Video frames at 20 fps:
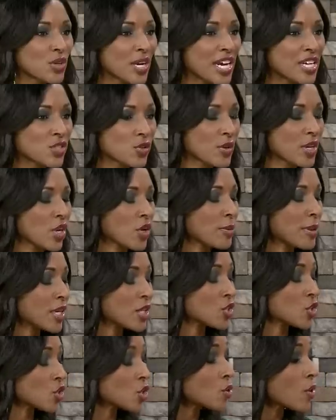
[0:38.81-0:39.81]
you guys are here
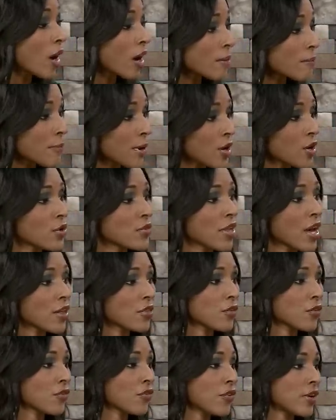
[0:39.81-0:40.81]
because you are both
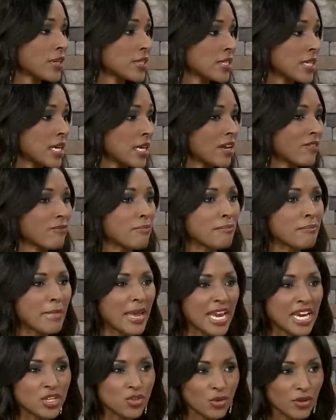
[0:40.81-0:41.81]
on the front end of
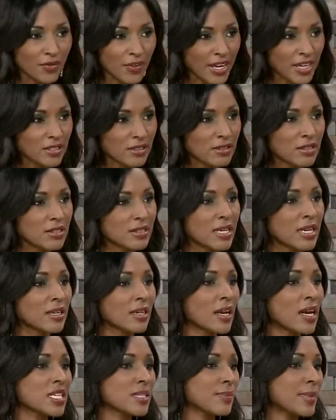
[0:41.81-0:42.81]
major advances in
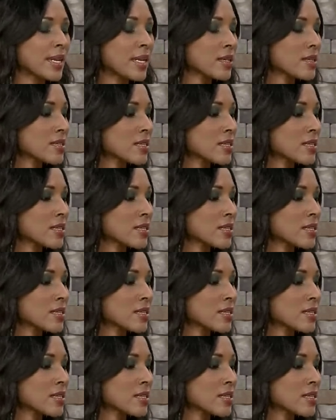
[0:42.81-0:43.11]
cosmetic